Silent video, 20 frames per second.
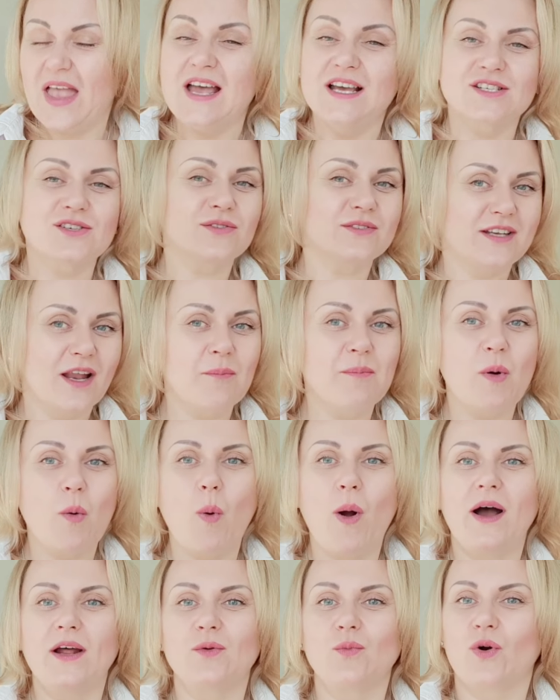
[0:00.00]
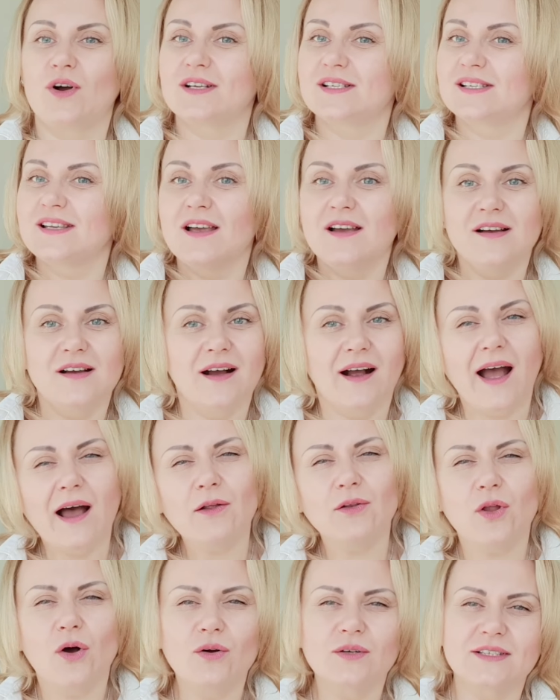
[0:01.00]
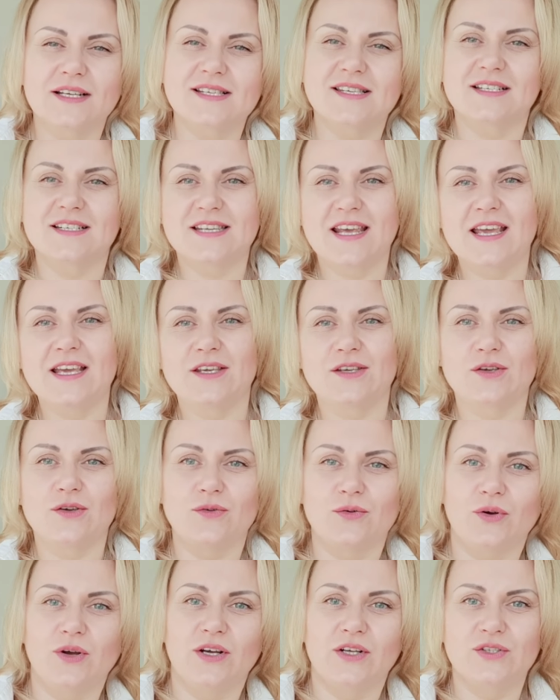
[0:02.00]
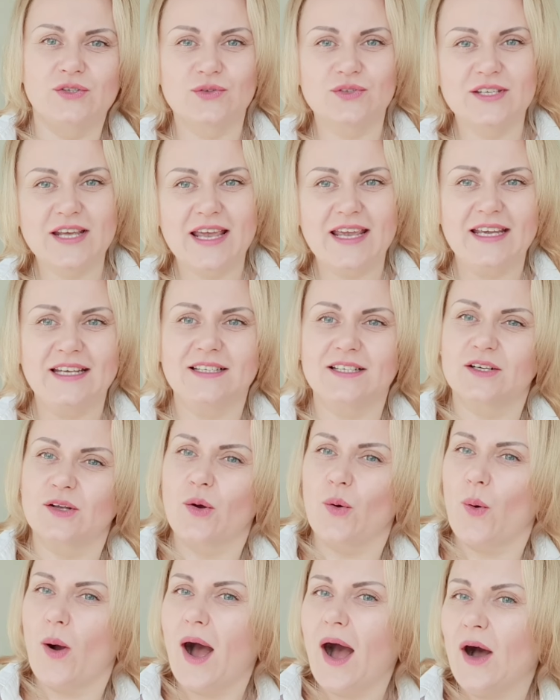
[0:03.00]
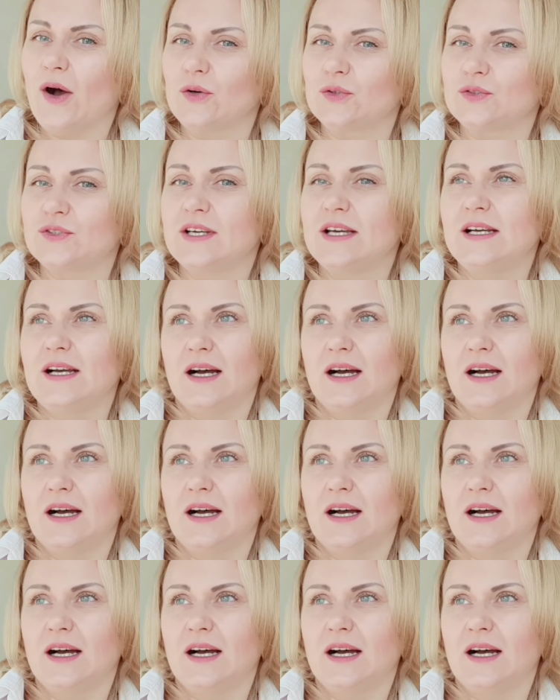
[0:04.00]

So number one was, how long does it take you to date and go out